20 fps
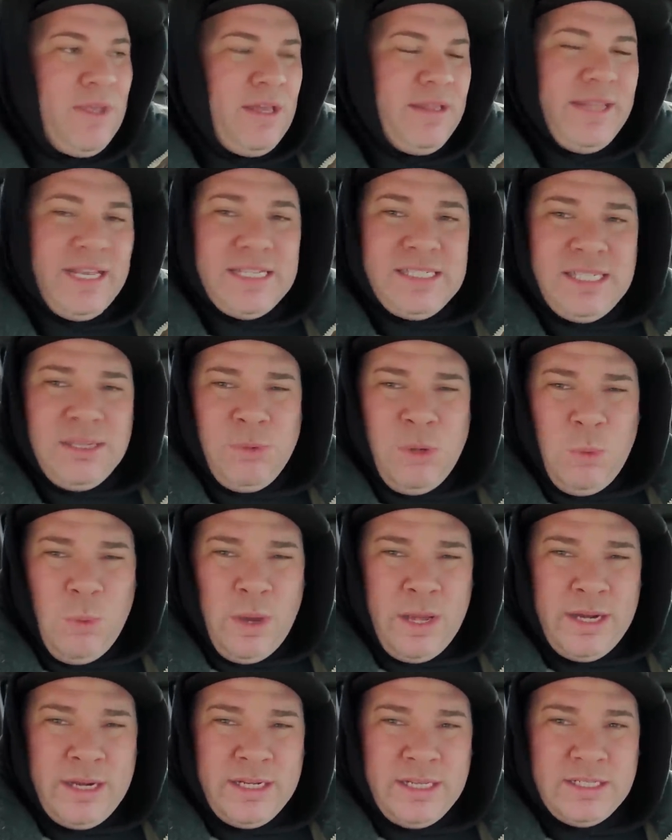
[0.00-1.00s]
Next thing we
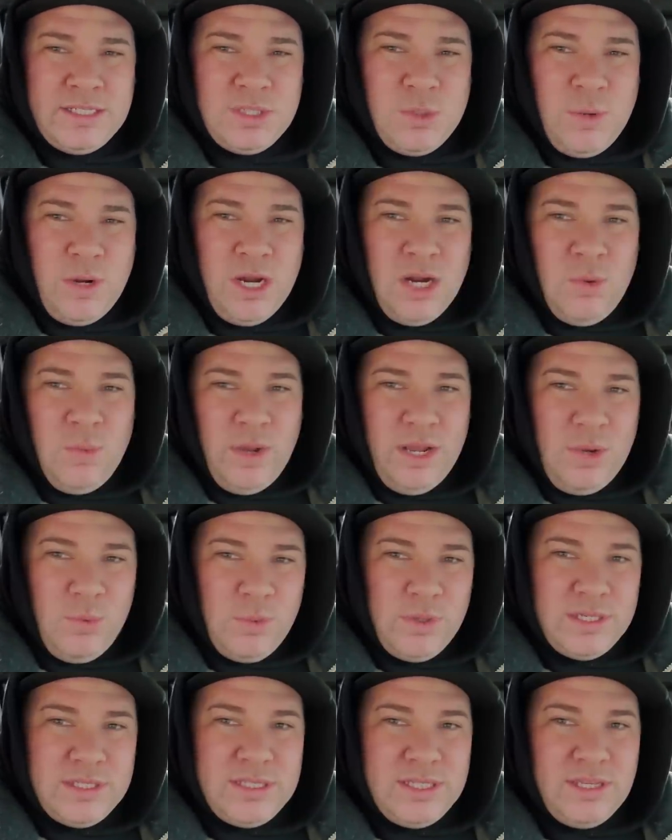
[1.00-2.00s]
wanted to square away
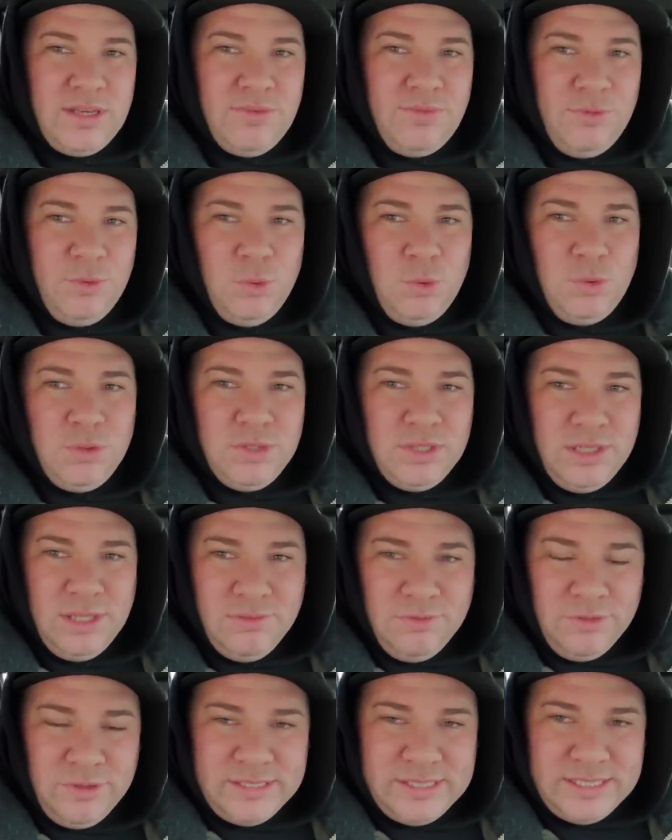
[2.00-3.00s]
was the fuel
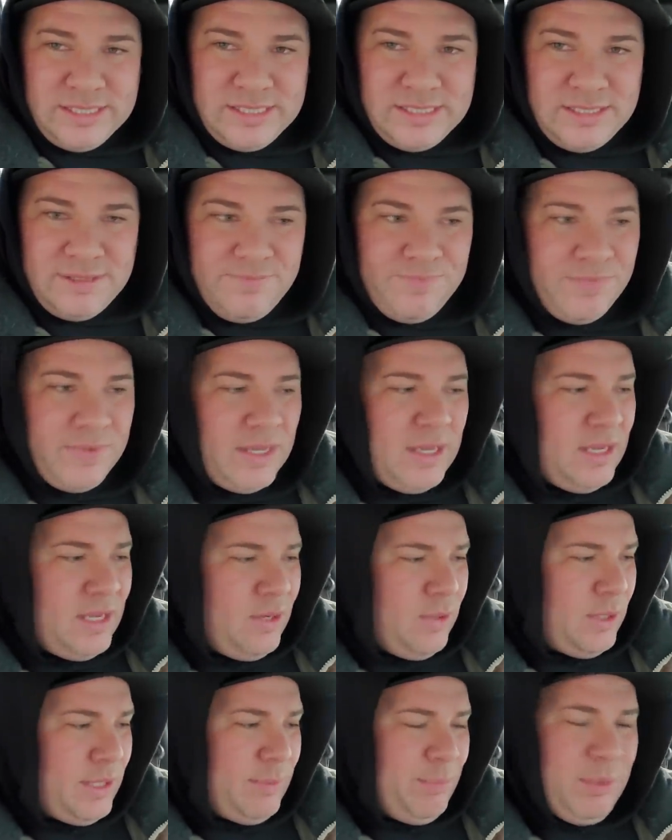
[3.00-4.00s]
delivery system,
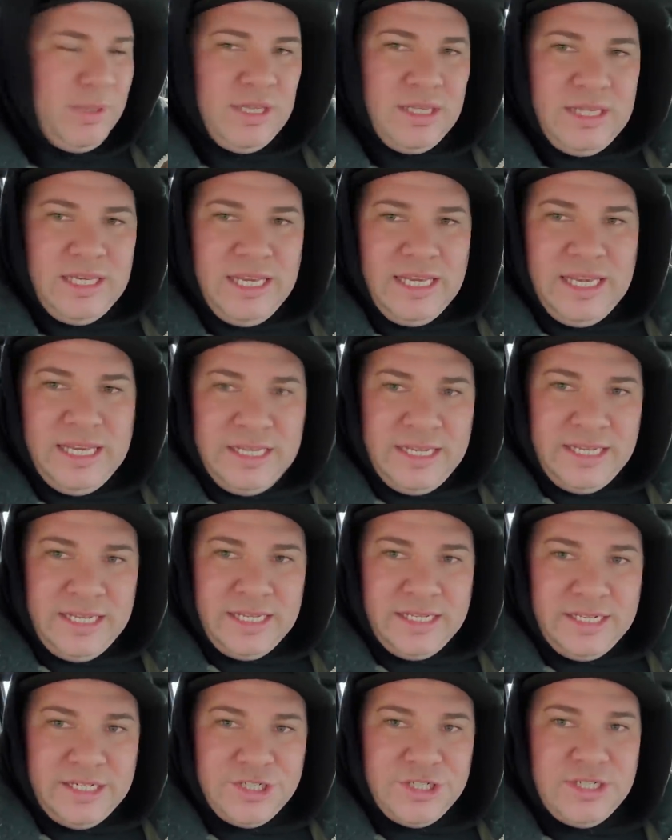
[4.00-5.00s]
where you put the key in the
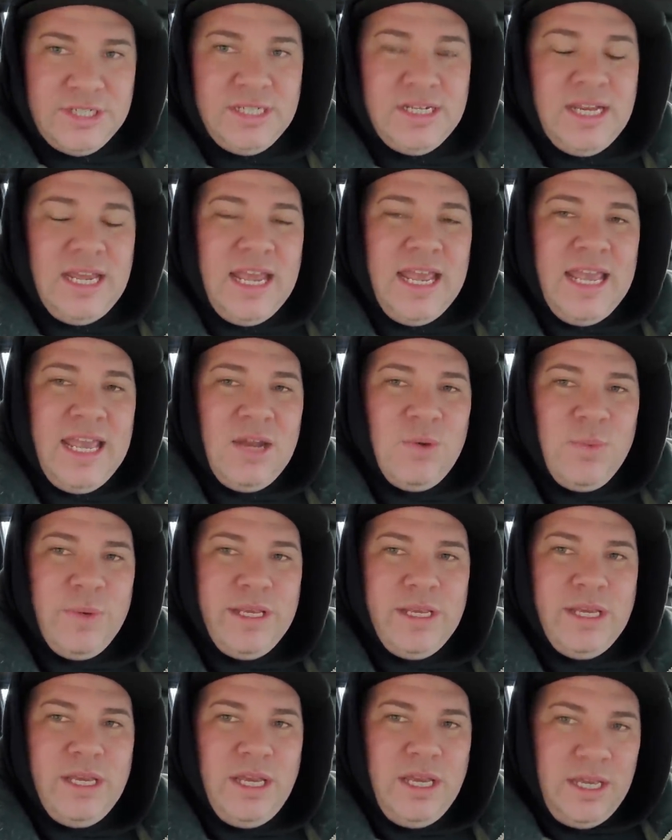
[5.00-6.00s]
ignition and
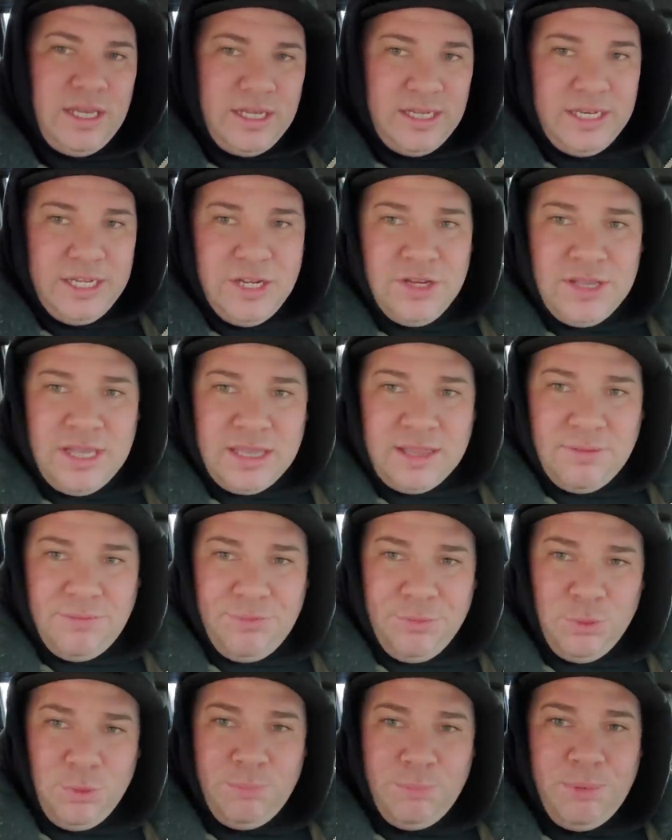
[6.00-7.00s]
we could hear that the
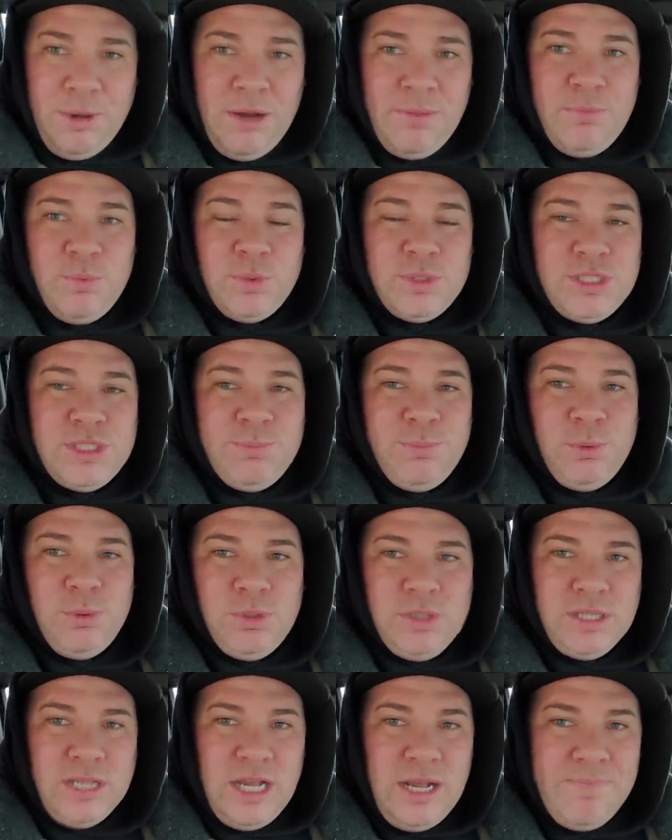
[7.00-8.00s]
fuel pump was
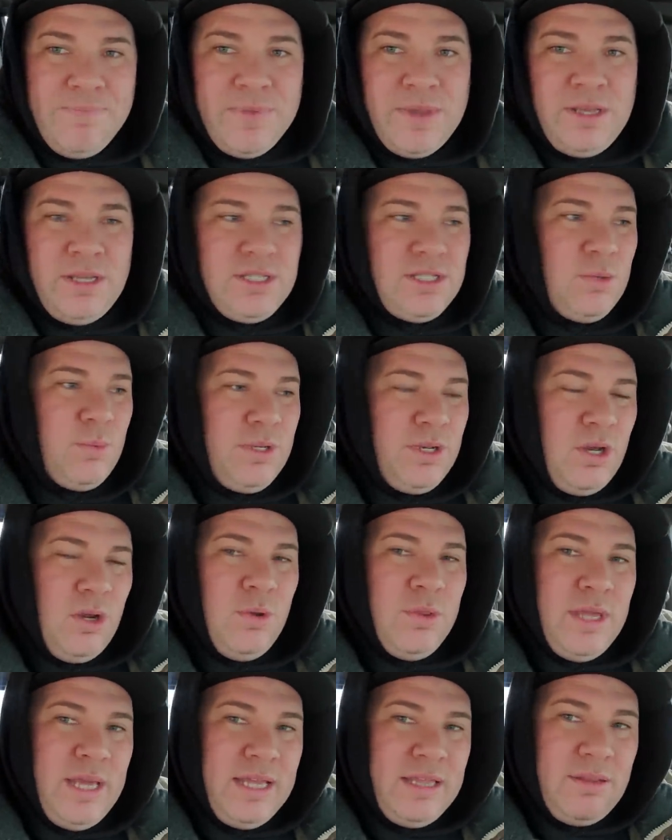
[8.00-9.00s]
spooling up. So we
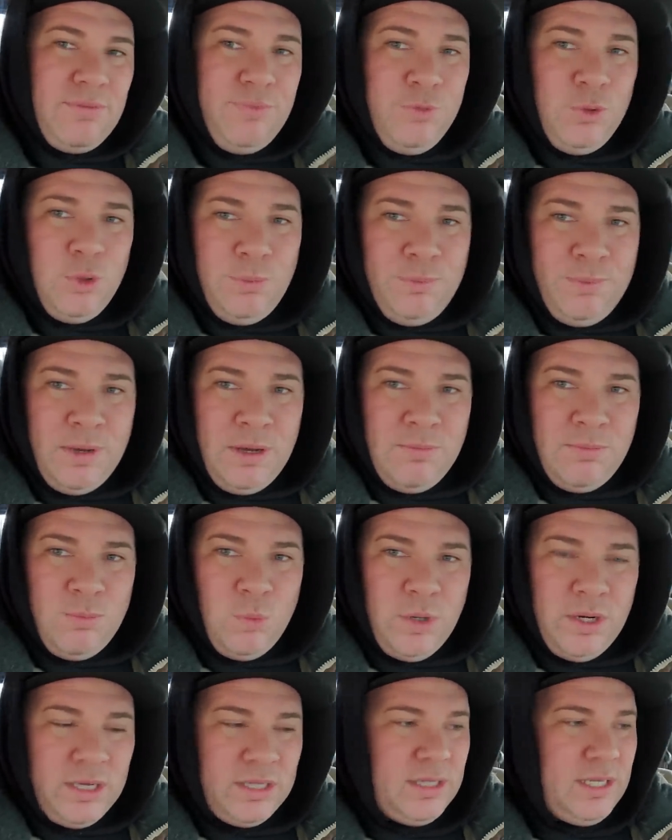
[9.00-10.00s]
know that the fuel pump
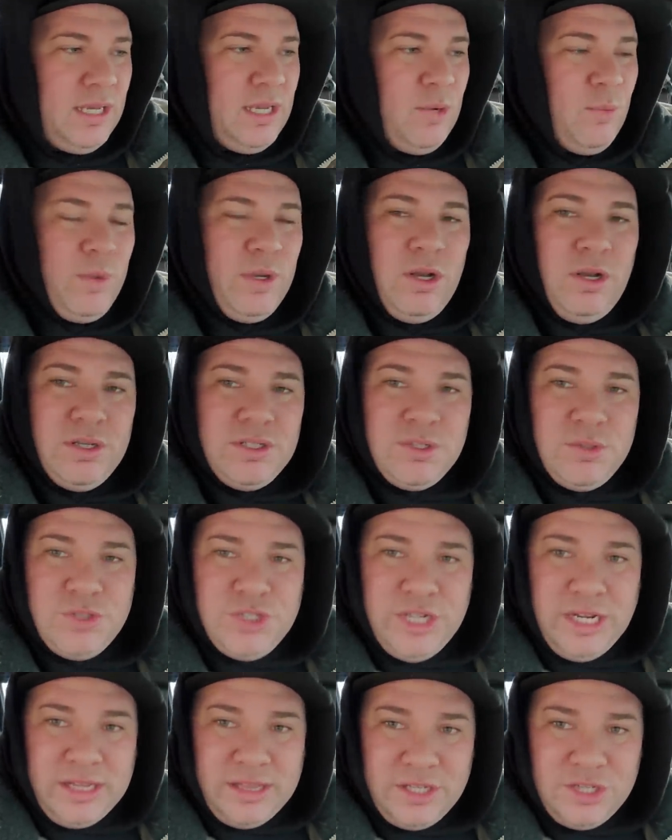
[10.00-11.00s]
worked. We also
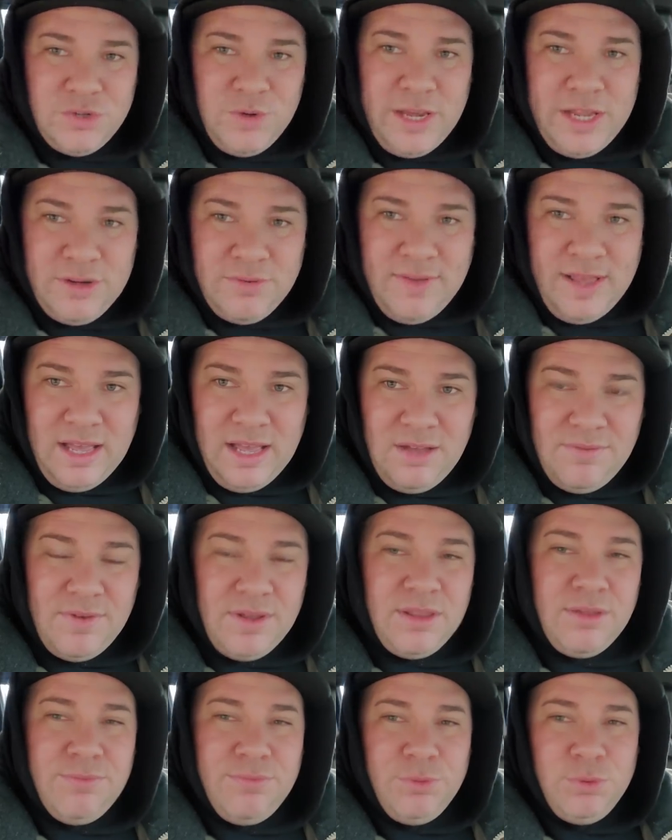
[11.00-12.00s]
checked the Schrader valve
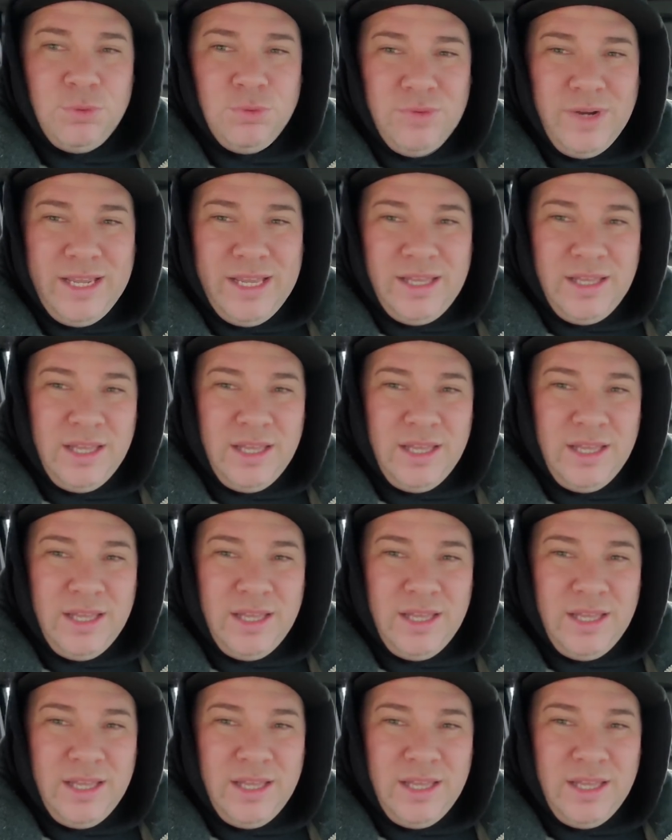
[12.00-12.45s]
on the fuel rail.